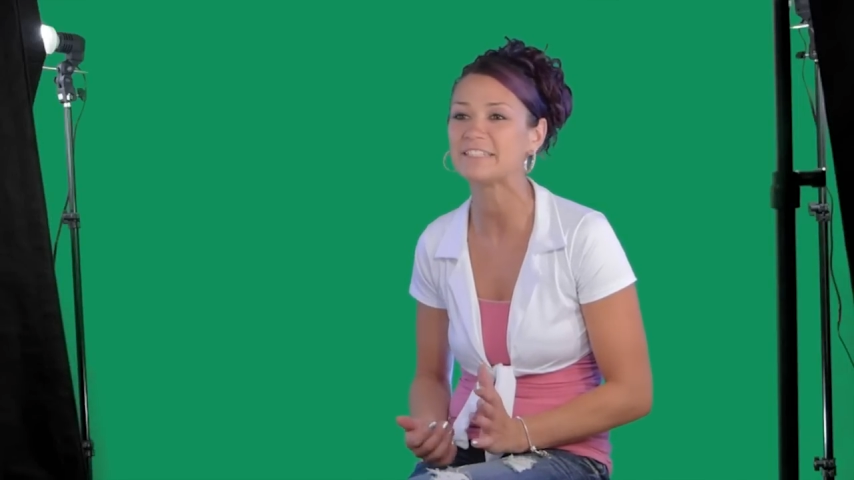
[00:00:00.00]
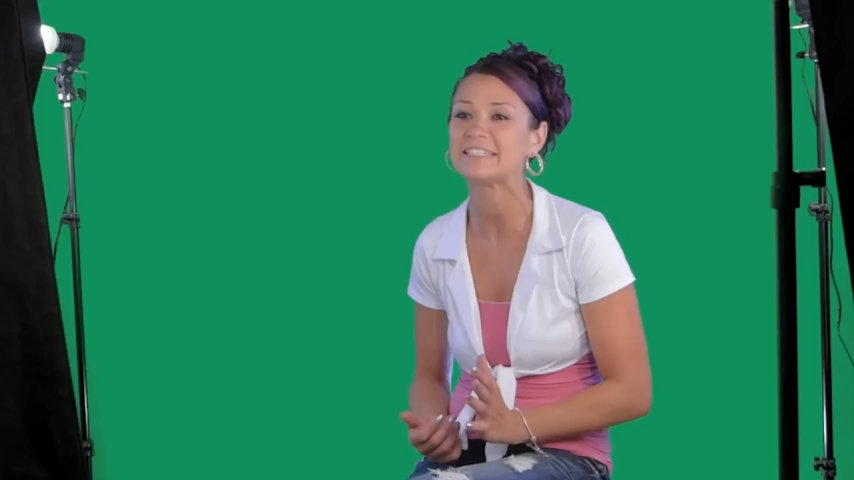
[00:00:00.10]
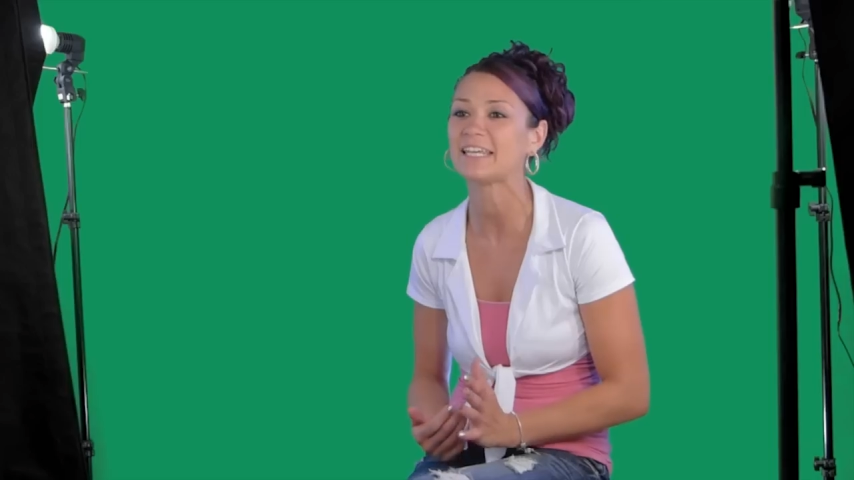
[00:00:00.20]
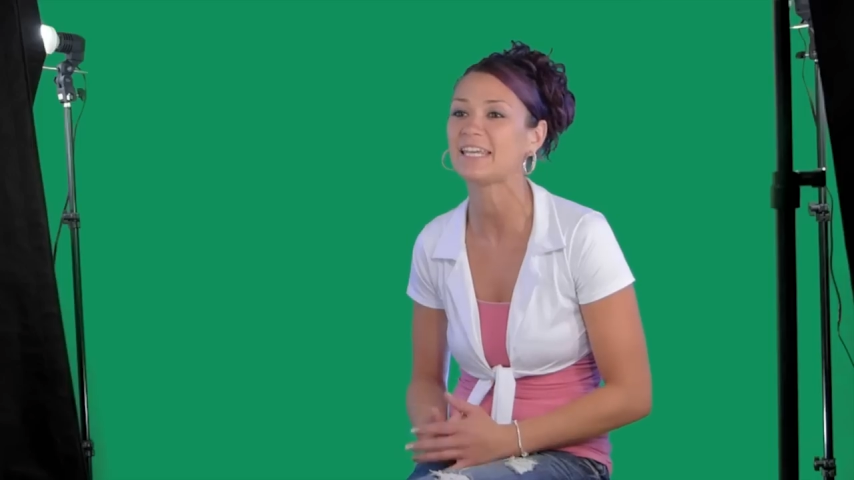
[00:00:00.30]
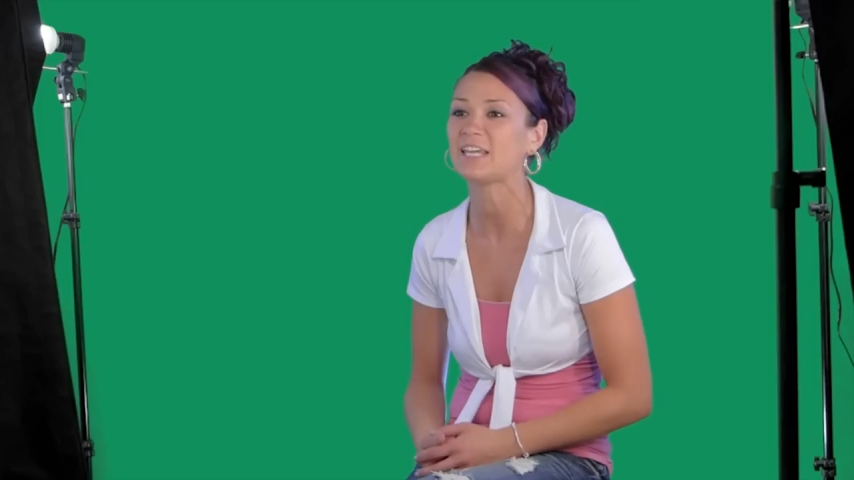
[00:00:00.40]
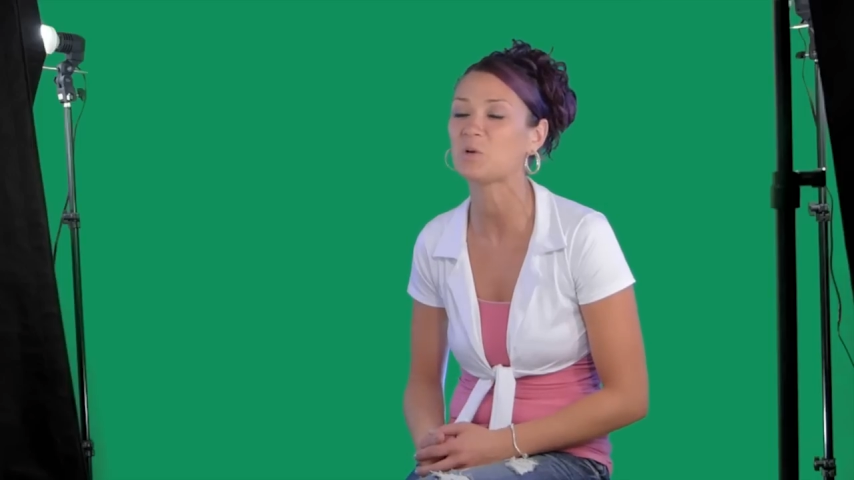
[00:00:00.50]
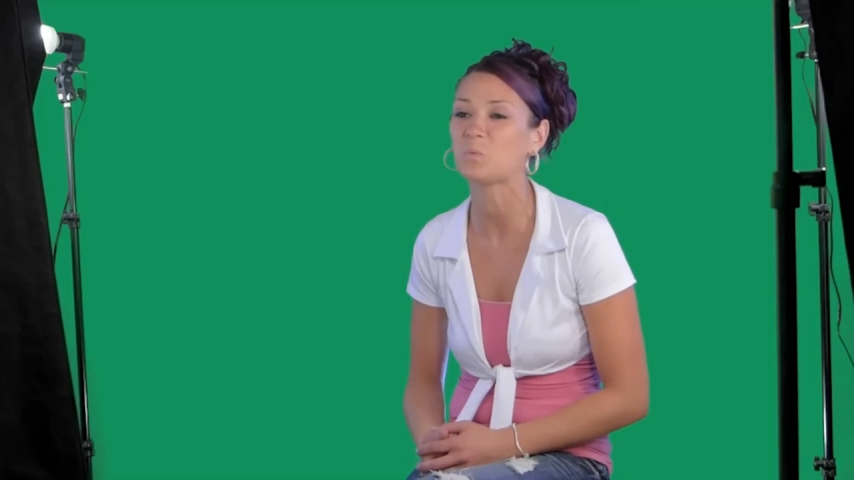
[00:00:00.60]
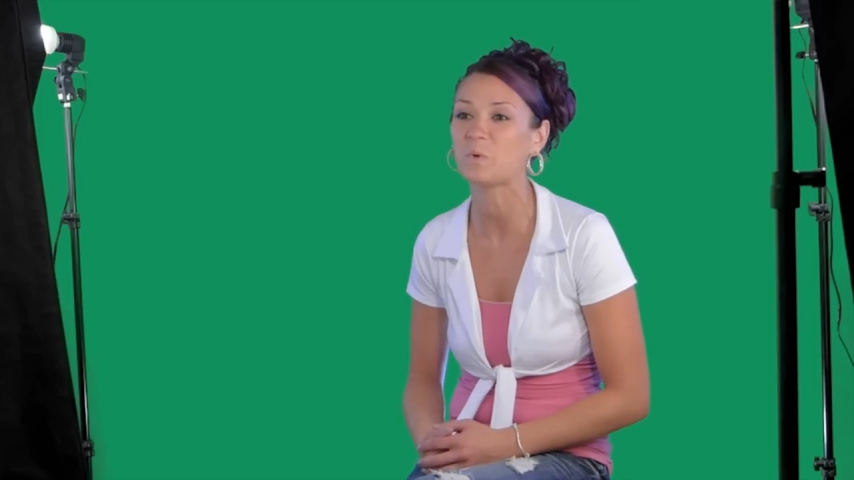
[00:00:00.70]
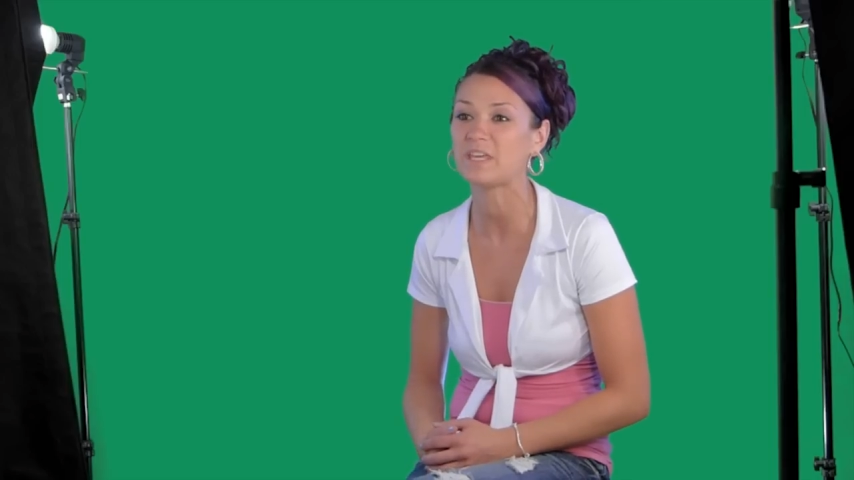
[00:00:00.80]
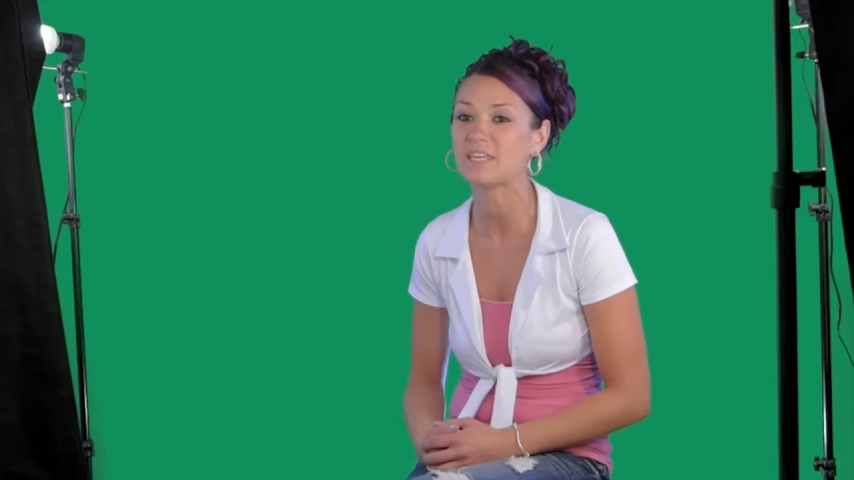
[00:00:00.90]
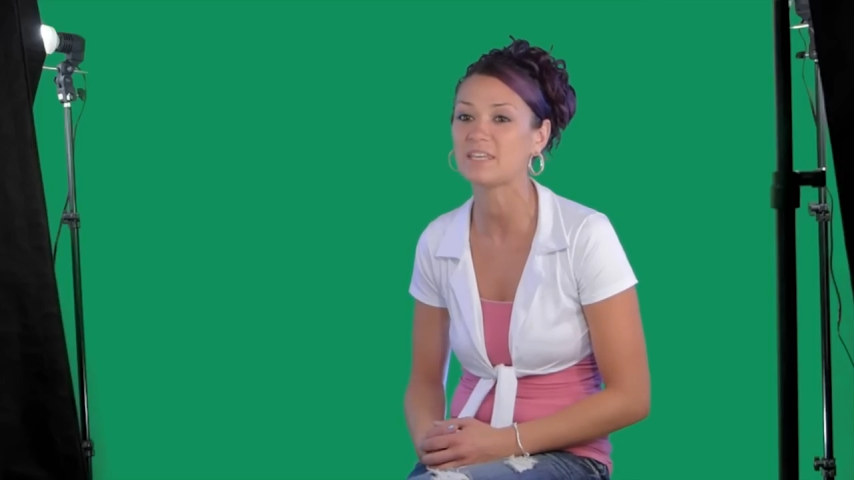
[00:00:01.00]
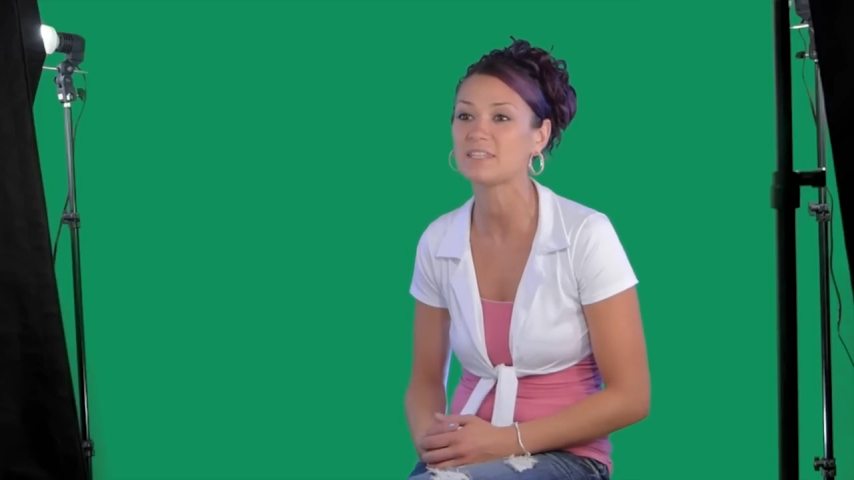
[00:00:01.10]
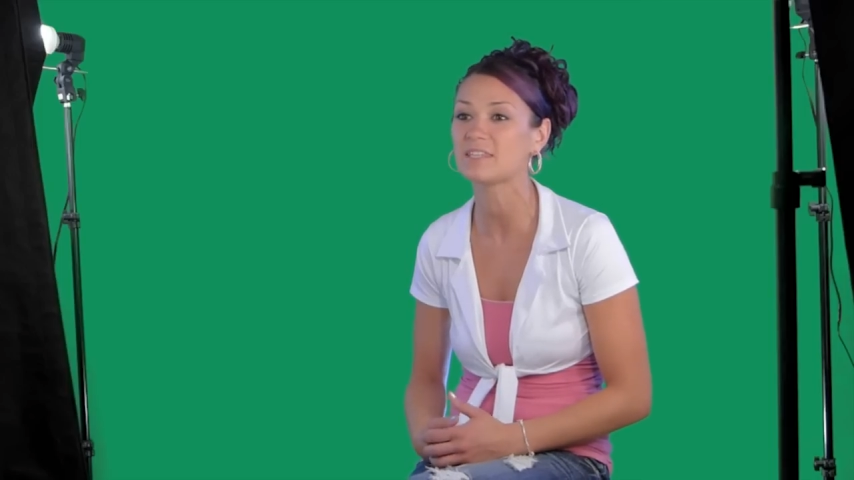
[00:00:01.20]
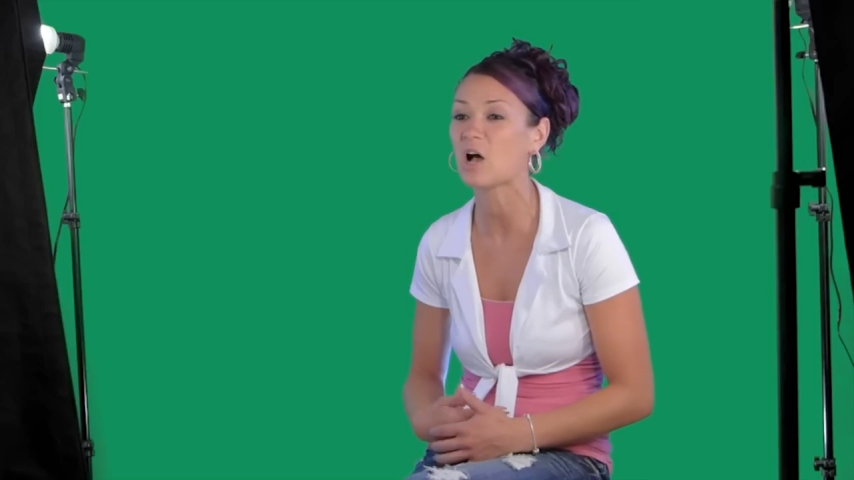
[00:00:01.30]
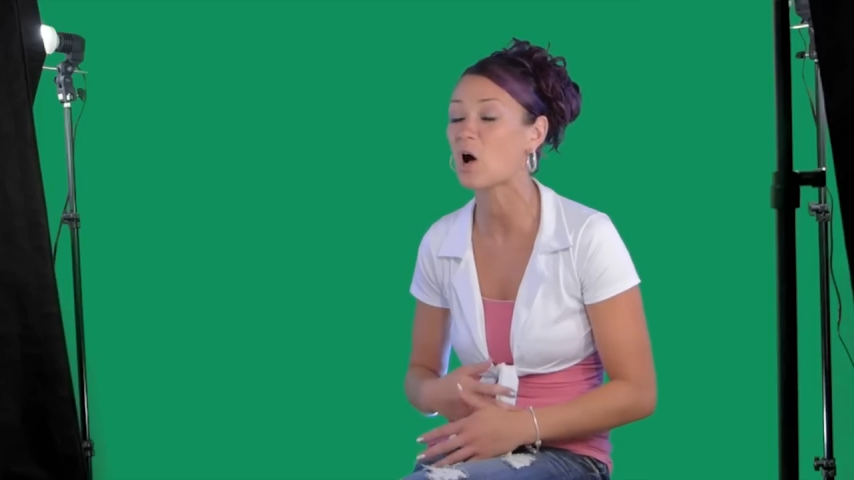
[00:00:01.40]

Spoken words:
singing with